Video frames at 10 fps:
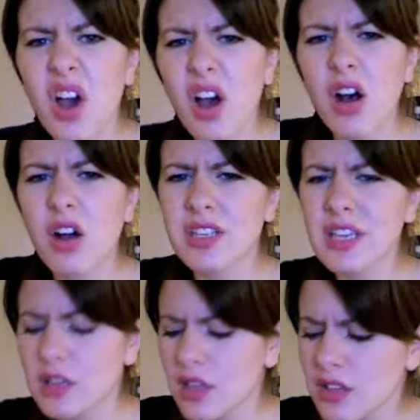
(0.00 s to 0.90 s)
Oh,
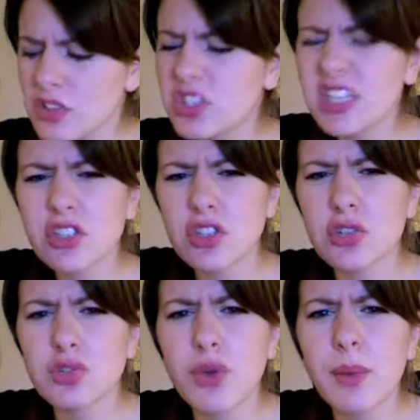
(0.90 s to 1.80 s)
take their
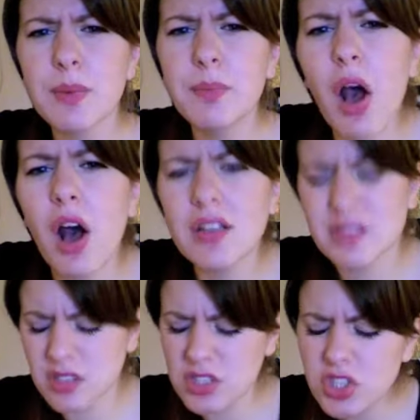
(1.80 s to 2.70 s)
grubby paws
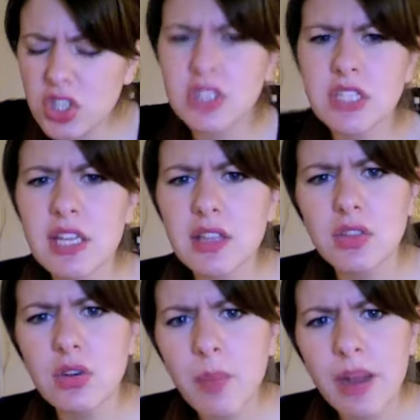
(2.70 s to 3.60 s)
and they start digging
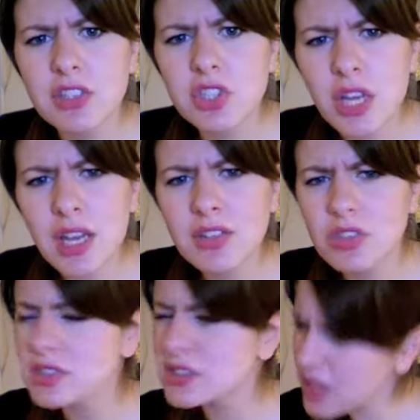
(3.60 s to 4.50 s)
through my change.
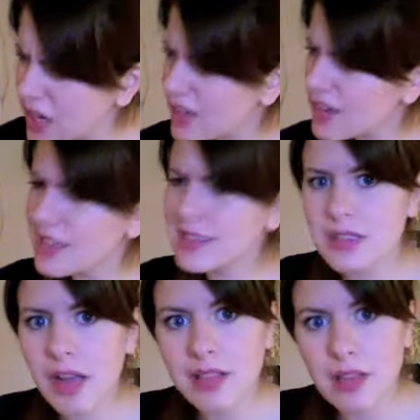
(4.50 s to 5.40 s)
It's not
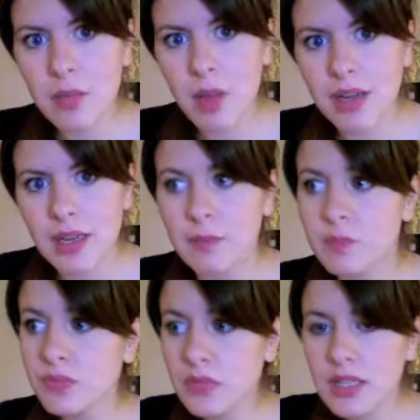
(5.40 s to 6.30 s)
their money.
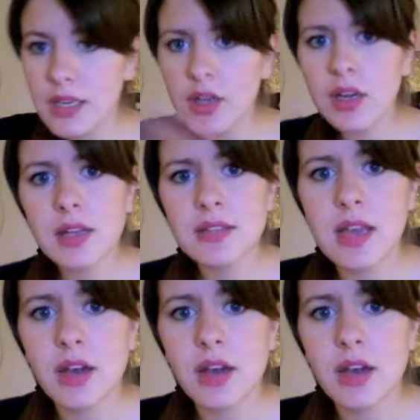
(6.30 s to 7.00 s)
Get your hands up.